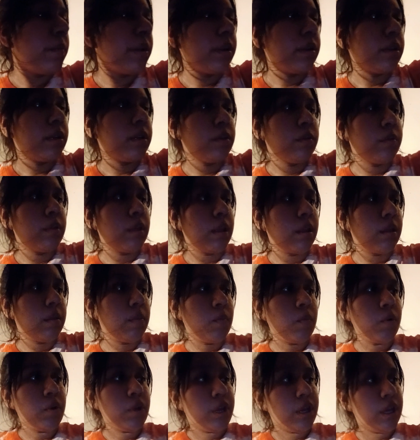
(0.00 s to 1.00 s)
me to do this
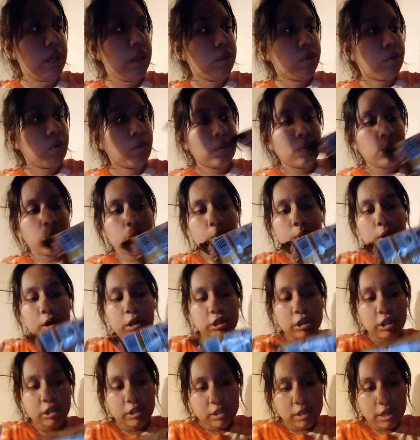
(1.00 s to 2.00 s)
monitos one and
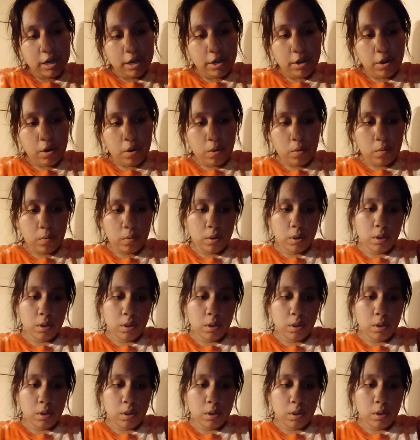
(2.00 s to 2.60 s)
she said no.